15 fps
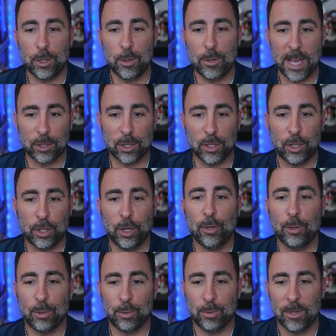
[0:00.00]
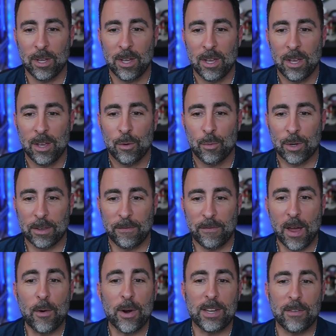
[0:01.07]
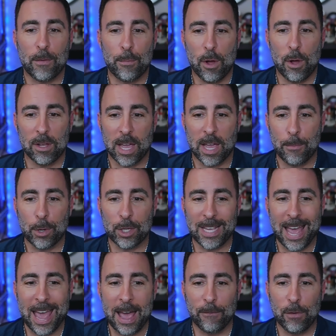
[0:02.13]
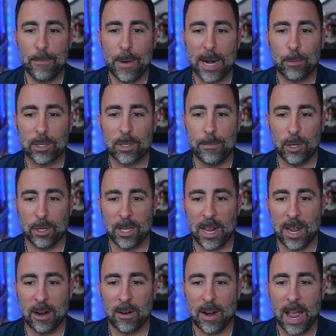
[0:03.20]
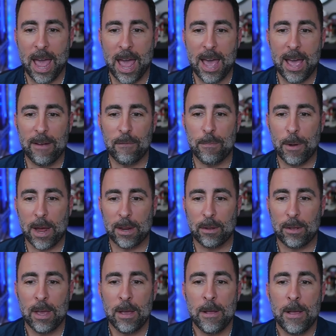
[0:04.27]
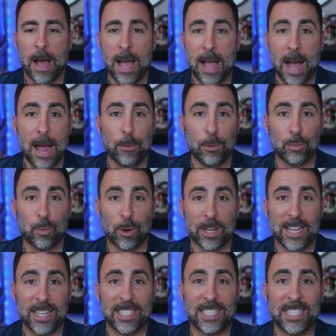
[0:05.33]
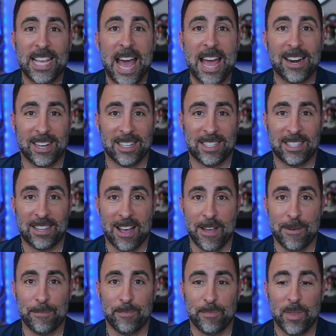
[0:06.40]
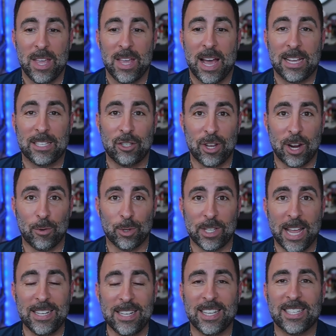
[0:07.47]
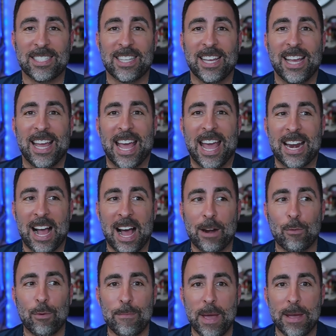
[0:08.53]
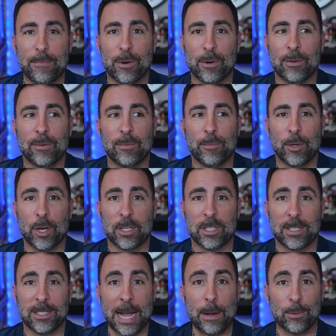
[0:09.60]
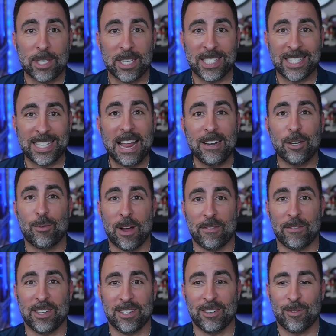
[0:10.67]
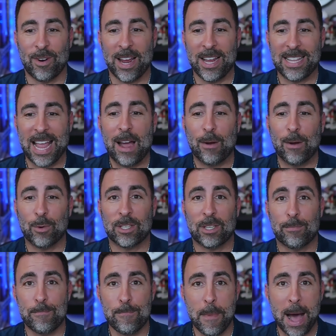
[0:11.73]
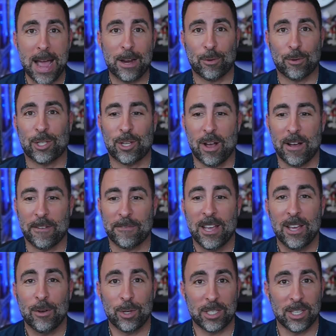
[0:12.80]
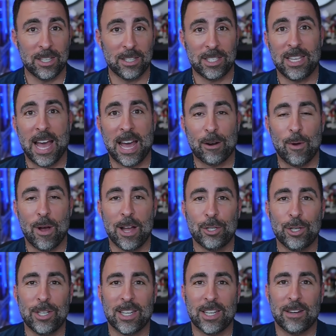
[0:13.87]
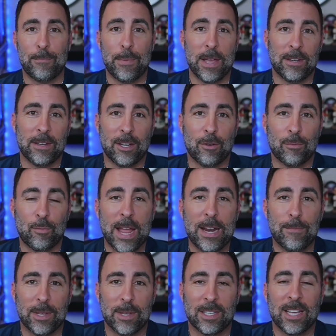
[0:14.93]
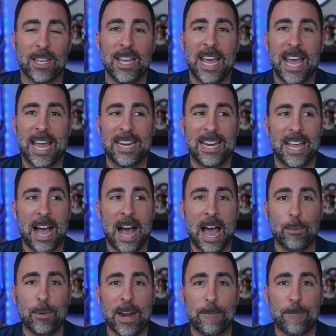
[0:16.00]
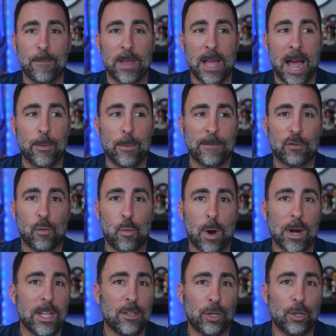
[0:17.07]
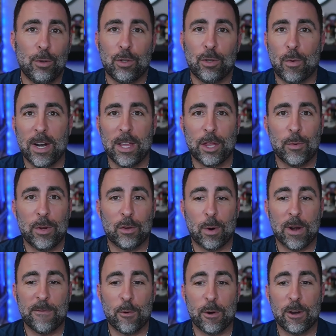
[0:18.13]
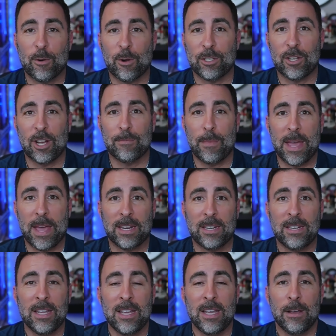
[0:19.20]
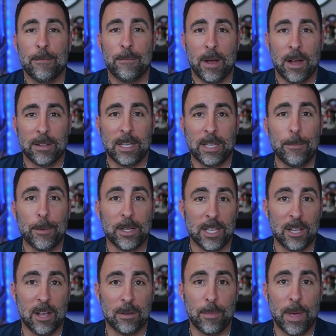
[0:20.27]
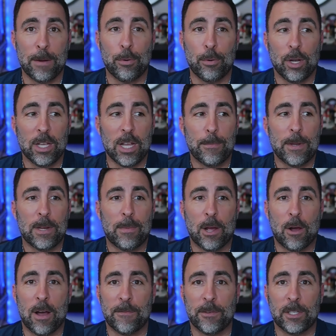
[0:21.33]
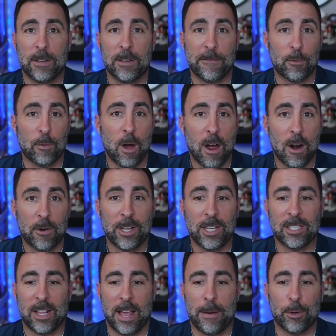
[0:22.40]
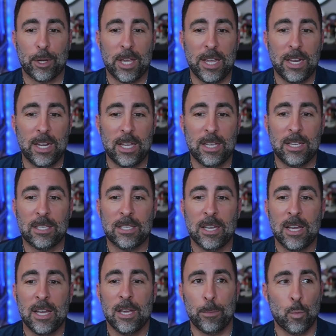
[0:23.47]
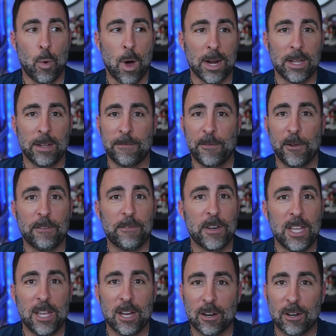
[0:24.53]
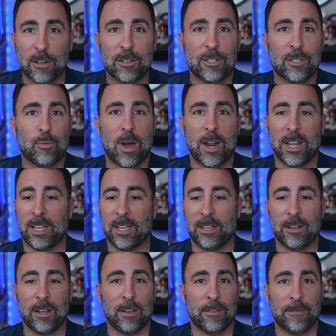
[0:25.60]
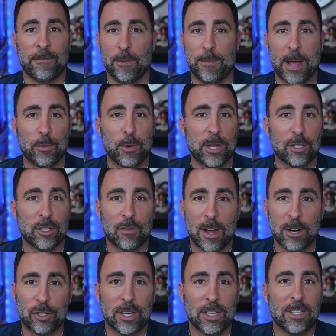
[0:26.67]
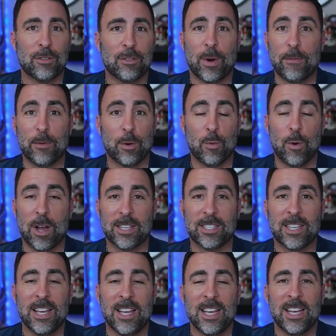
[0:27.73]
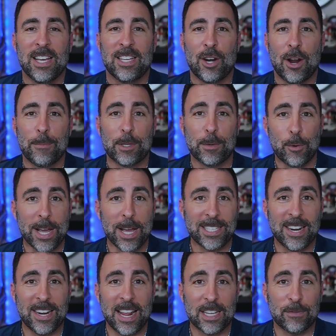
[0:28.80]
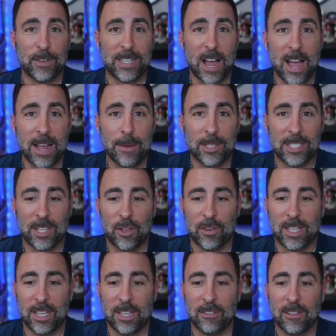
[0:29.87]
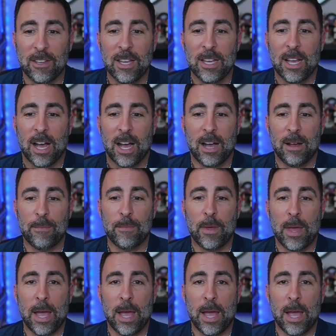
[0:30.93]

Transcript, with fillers: two thousand two was a very different ball game because everybody was a millionaire. Everybody. Yeah. I, I was working in Seattle at the time as a general dentist, and I remember because that was the center of it, right? That was Microsoft was in Seattle, Washington, and you know yeah. Redmond, and I would have I would have twenty-two, twenty-three, twenty-four year old young men and. Uh, typically young men pulling up into my office in Ferraris, Lamborghinis, wanting full veneers, wanting uh, full mouth reconstructions, whatever it was. You know, I'm surprised they didn't ask for diamonds in their teeth. Um,